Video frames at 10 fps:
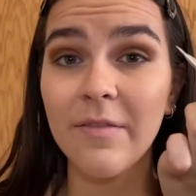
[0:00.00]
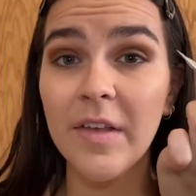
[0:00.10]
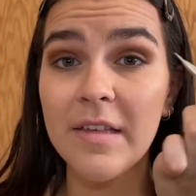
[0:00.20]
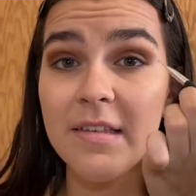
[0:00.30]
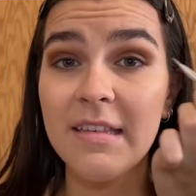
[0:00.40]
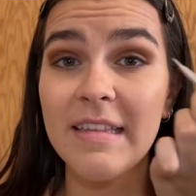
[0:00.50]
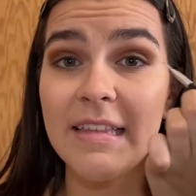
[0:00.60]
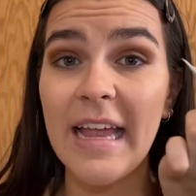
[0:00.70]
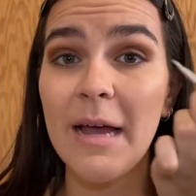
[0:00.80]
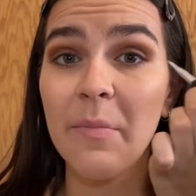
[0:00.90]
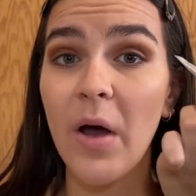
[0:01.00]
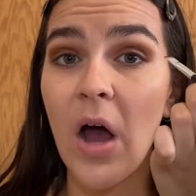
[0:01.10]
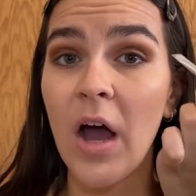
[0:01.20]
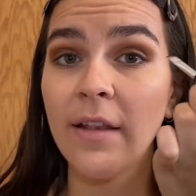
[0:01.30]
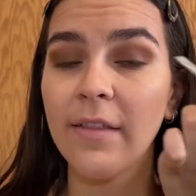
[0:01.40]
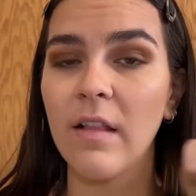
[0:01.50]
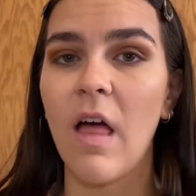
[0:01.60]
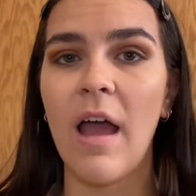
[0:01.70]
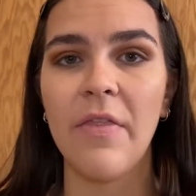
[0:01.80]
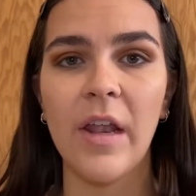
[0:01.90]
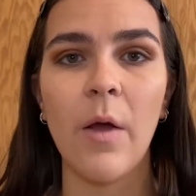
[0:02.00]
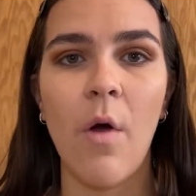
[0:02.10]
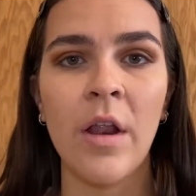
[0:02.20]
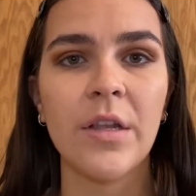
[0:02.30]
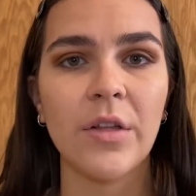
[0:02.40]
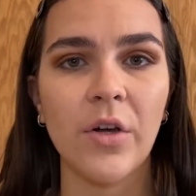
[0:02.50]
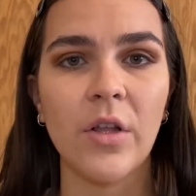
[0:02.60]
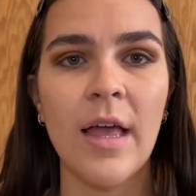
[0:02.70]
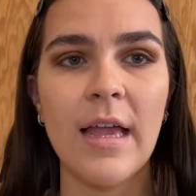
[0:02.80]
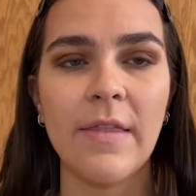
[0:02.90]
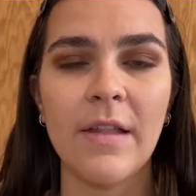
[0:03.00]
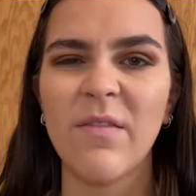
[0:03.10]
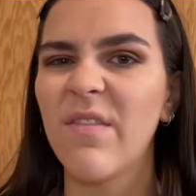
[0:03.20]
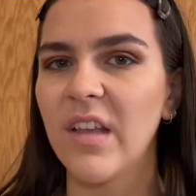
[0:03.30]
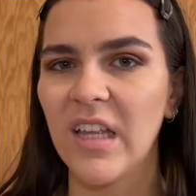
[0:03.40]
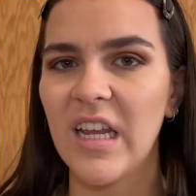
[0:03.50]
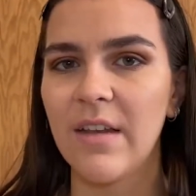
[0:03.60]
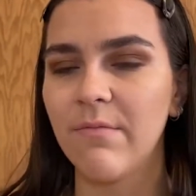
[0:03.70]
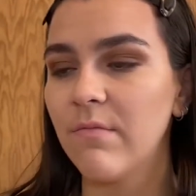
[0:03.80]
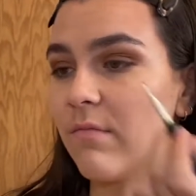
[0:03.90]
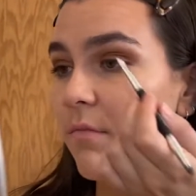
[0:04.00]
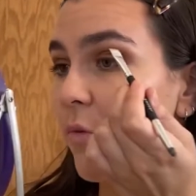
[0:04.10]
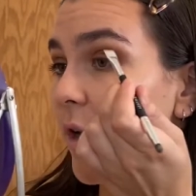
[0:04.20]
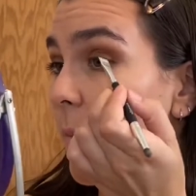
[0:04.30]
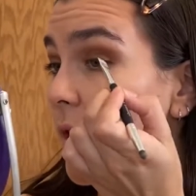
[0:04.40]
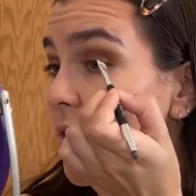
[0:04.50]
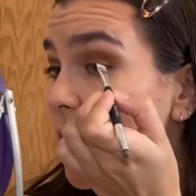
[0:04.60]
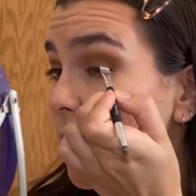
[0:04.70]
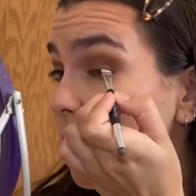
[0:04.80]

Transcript: like stamp on the line that I want it to look like and then fill it in, pretty much.